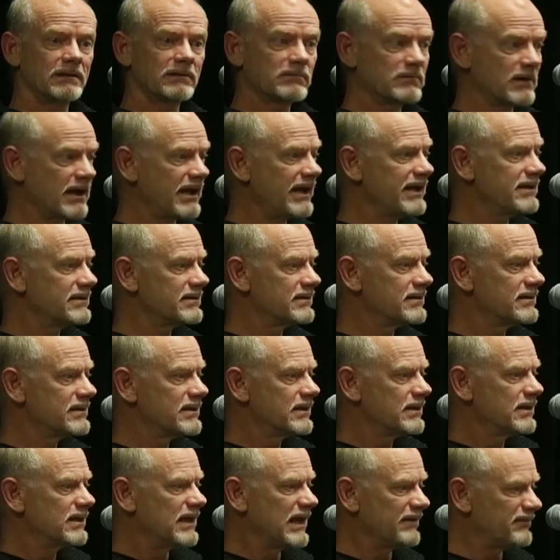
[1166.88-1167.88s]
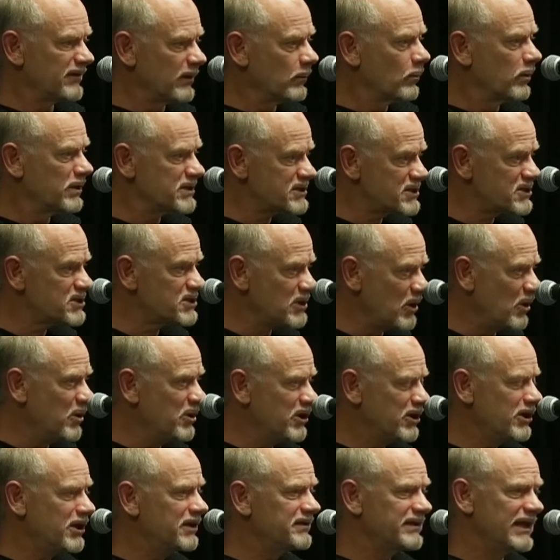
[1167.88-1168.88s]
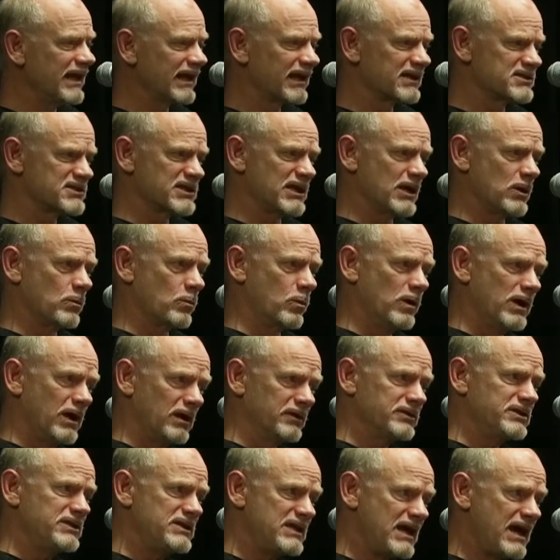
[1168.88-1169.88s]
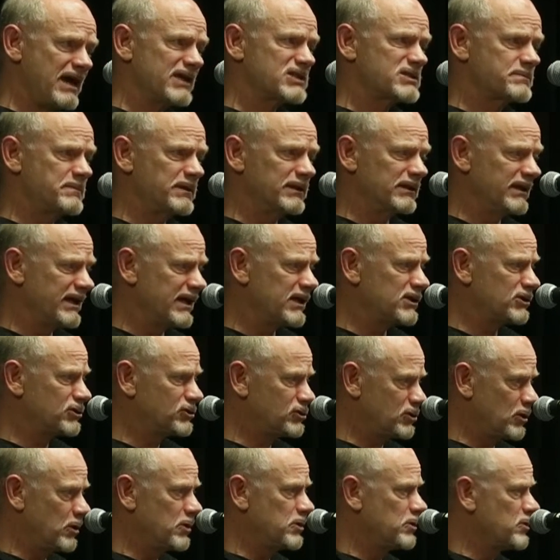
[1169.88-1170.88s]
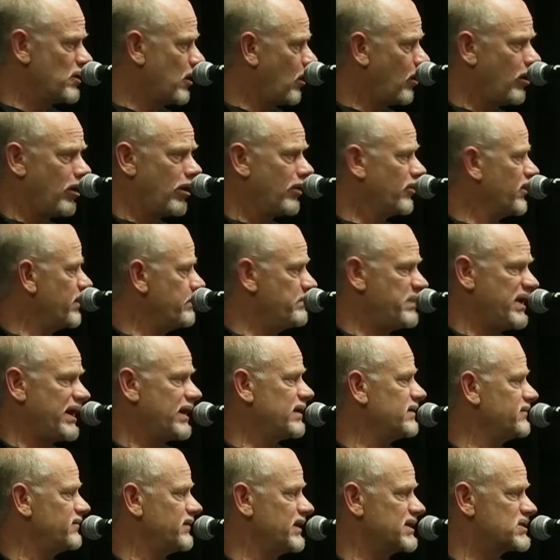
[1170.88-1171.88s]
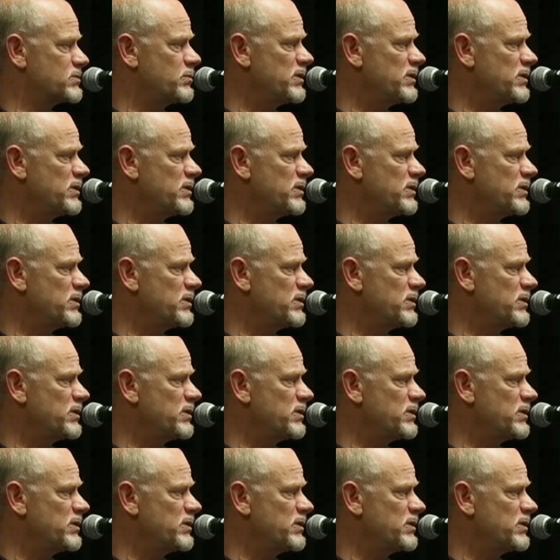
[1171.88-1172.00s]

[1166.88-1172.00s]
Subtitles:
Right? If it was so good, they could say, well, yes, but let us show you all the benefits.